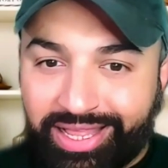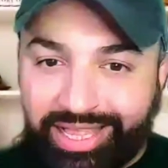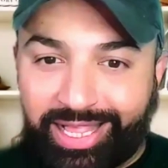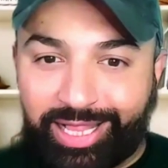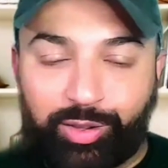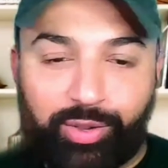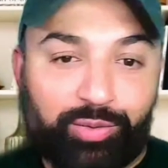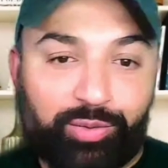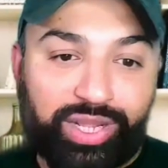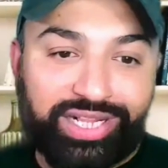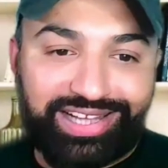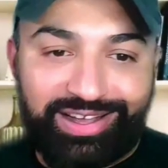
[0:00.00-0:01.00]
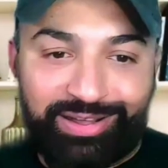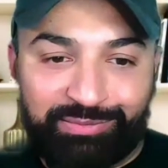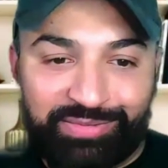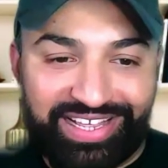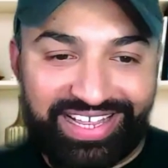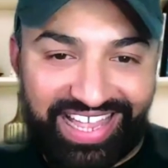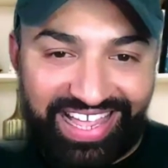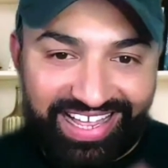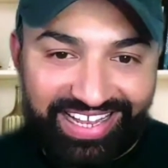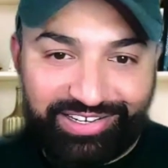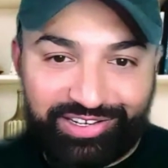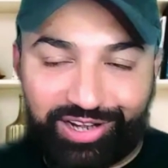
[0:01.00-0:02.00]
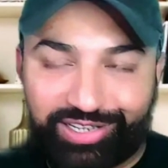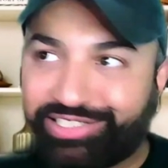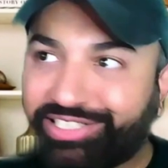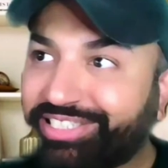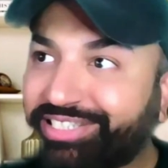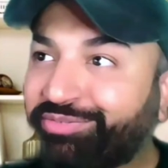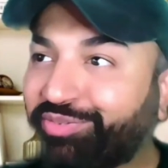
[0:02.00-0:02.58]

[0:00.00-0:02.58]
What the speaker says: Hello and welcome, and Dr.